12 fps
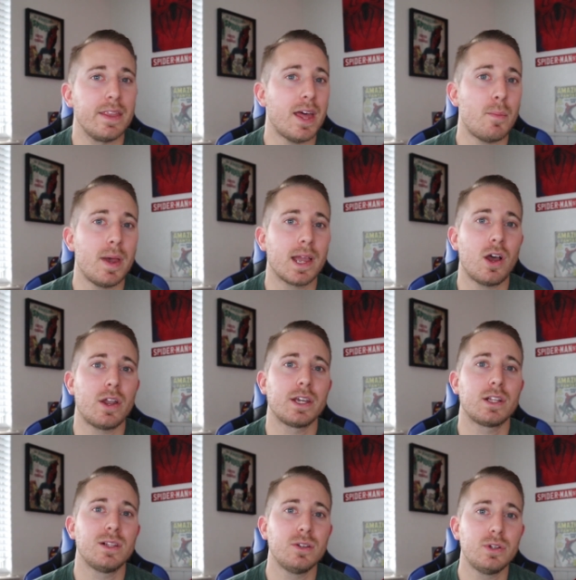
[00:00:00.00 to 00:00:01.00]
That Metcon
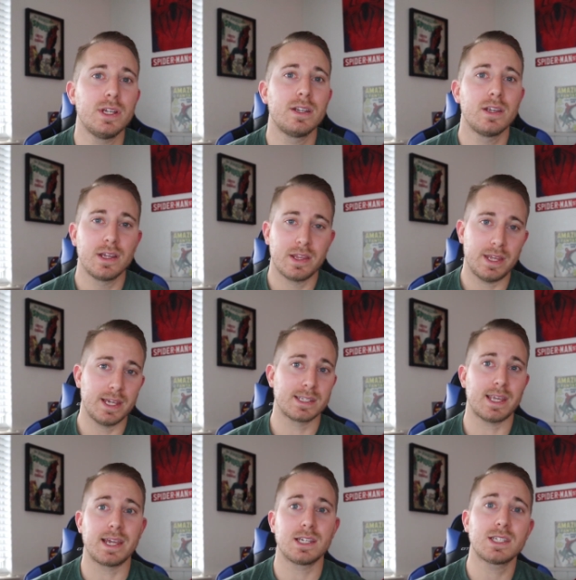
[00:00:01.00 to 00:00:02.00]
included things
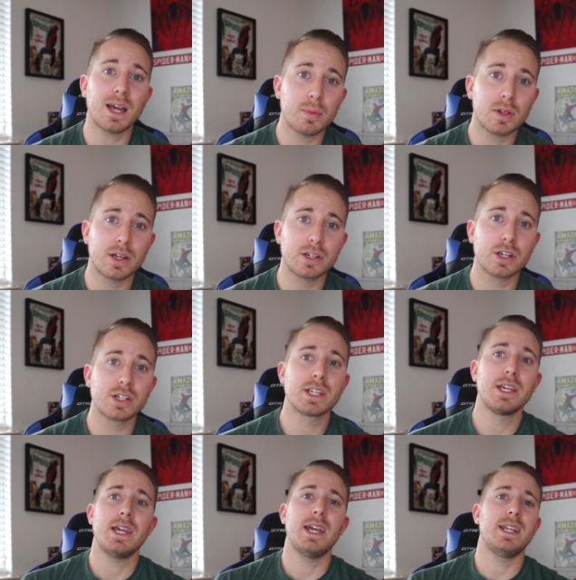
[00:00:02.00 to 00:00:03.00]
like double unders,
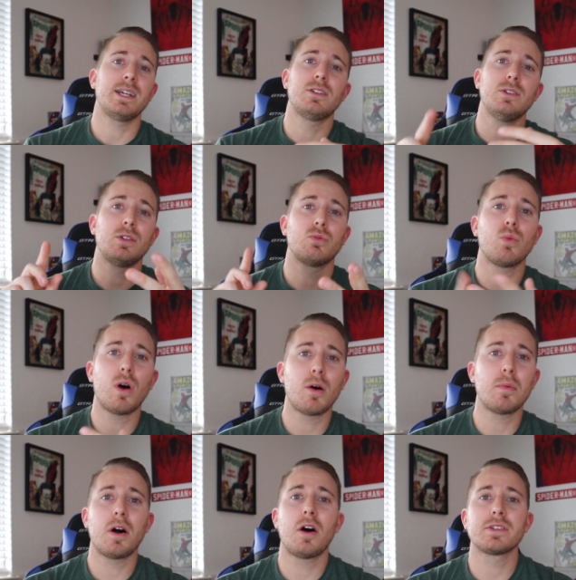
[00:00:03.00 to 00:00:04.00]
it included wall
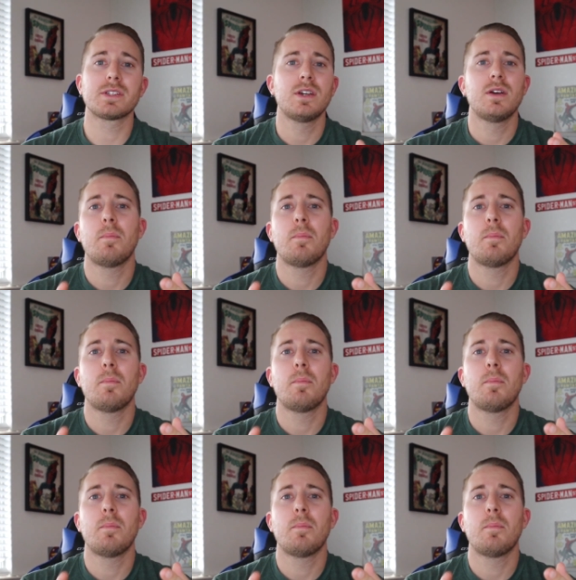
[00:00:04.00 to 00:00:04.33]
balls,